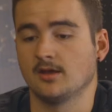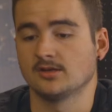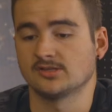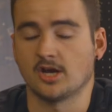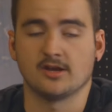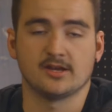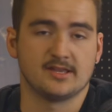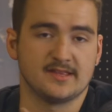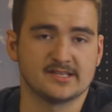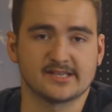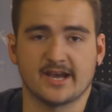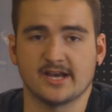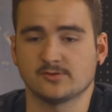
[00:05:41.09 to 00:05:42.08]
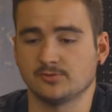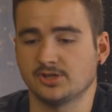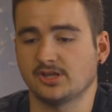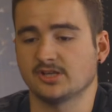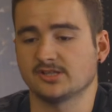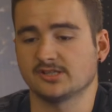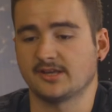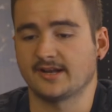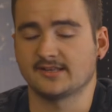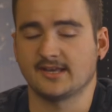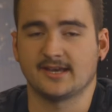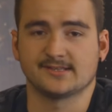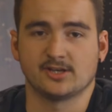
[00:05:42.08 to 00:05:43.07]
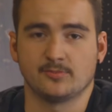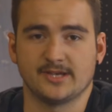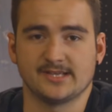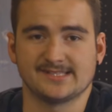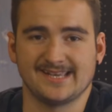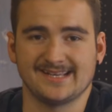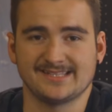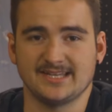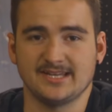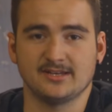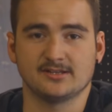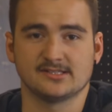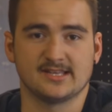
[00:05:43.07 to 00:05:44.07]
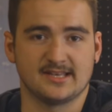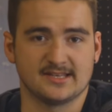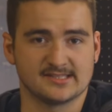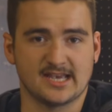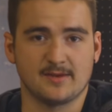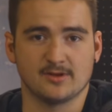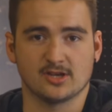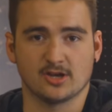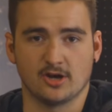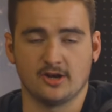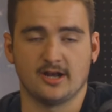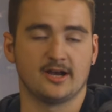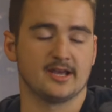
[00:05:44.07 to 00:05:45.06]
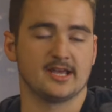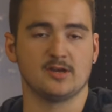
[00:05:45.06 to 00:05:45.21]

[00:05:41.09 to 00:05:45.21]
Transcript: So in this case, we're just going to select XLB60 because they're the same encoder.